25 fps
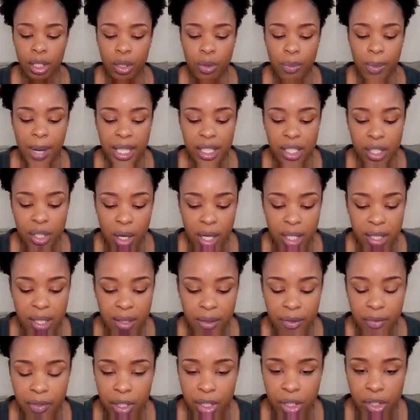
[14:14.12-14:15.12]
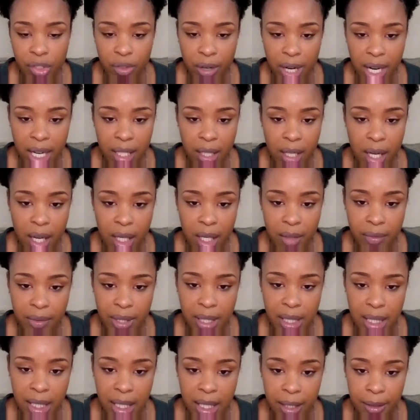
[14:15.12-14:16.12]
You may start to feel drained all of
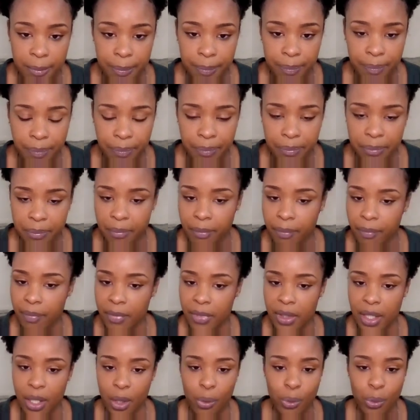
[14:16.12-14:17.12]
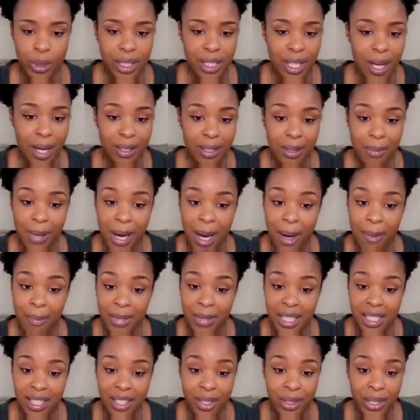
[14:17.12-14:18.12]
a sudden. We talked about
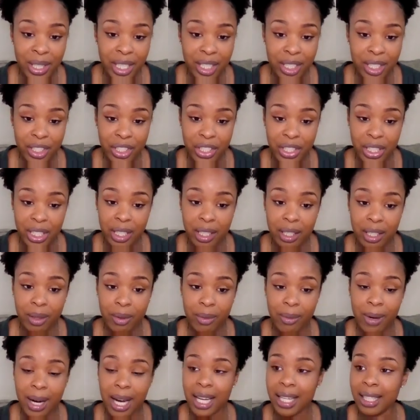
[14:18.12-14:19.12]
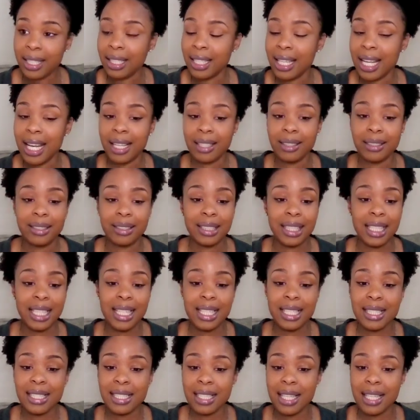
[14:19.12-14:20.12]
mental energy, right? A lot of
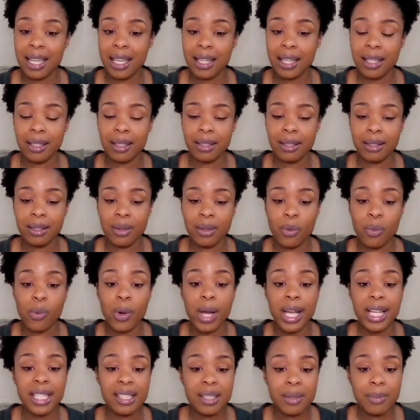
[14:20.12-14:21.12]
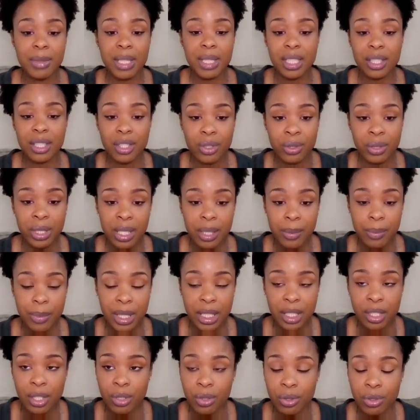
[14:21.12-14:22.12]
things that waste
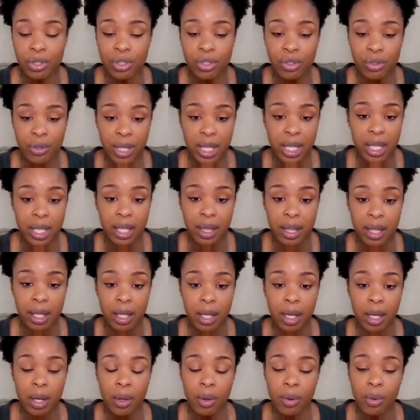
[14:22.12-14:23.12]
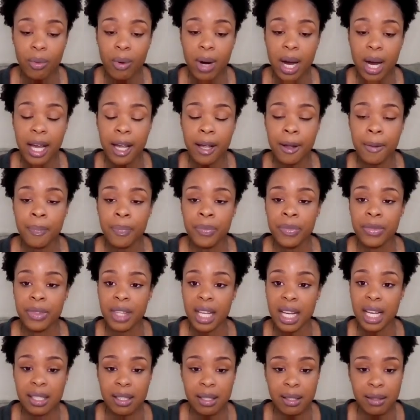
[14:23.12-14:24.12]
mental strength, right?
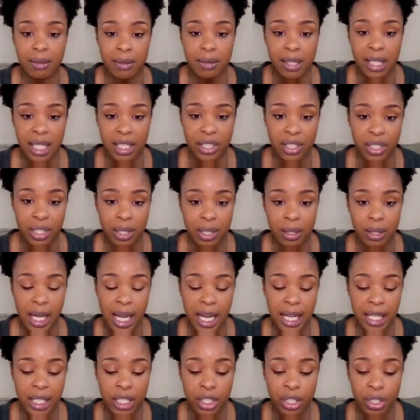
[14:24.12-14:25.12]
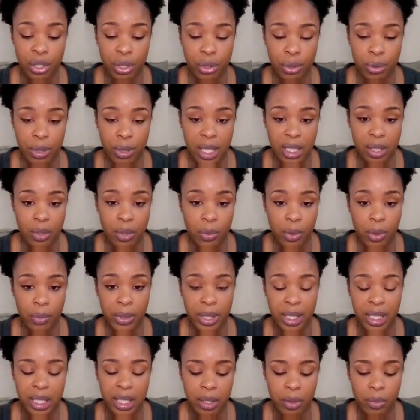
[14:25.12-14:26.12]
That's session 82. That's the one
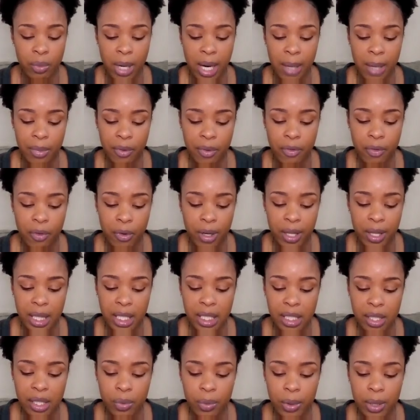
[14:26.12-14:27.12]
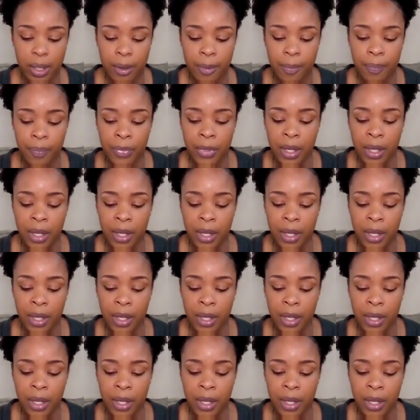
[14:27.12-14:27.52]
we did right before this one.